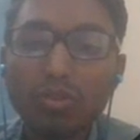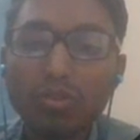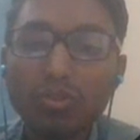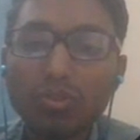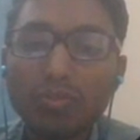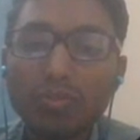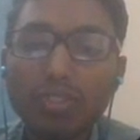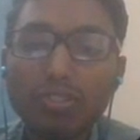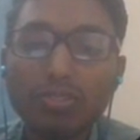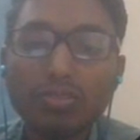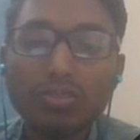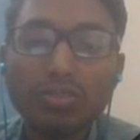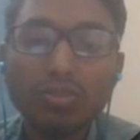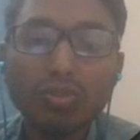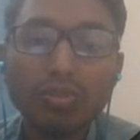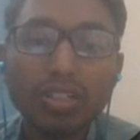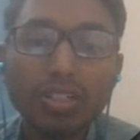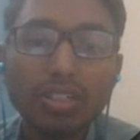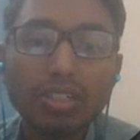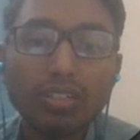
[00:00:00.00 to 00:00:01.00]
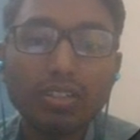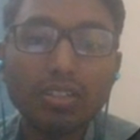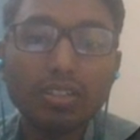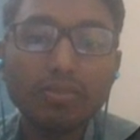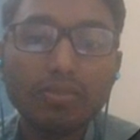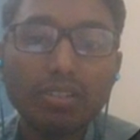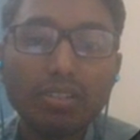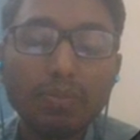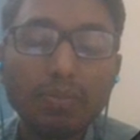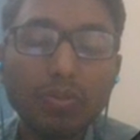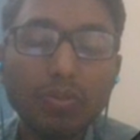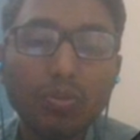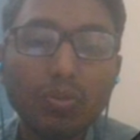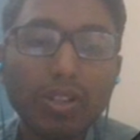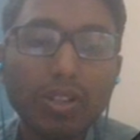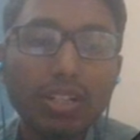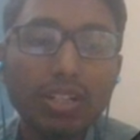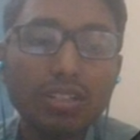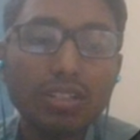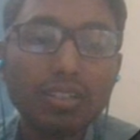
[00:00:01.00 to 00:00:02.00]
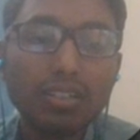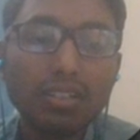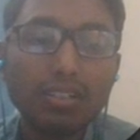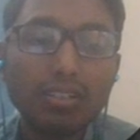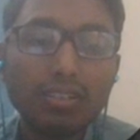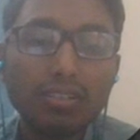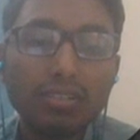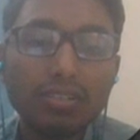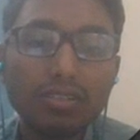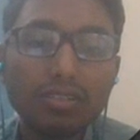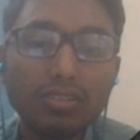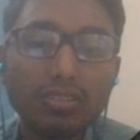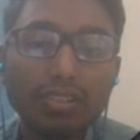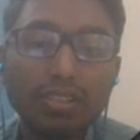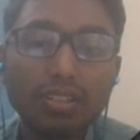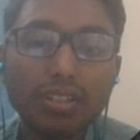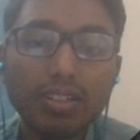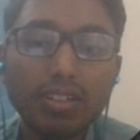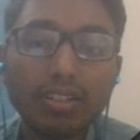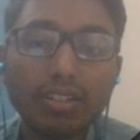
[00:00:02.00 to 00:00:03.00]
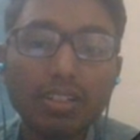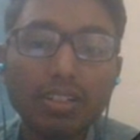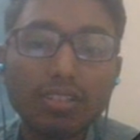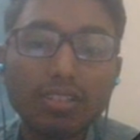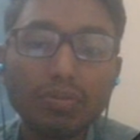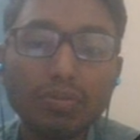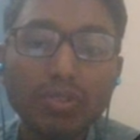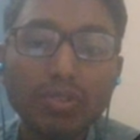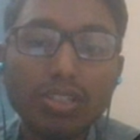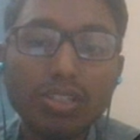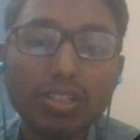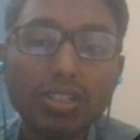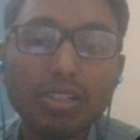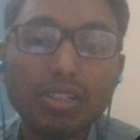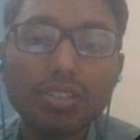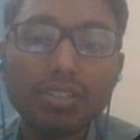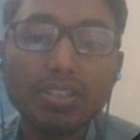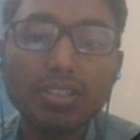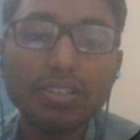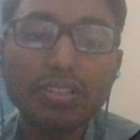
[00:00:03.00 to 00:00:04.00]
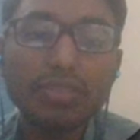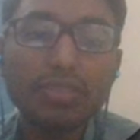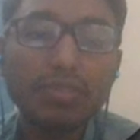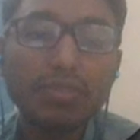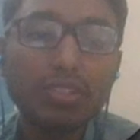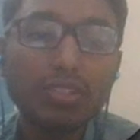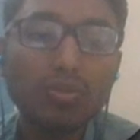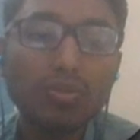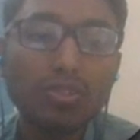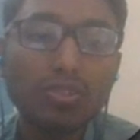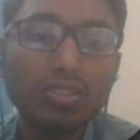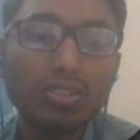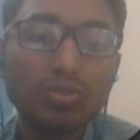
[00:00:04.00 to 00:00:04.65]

values so that it will provide that the details of which cluster is being used.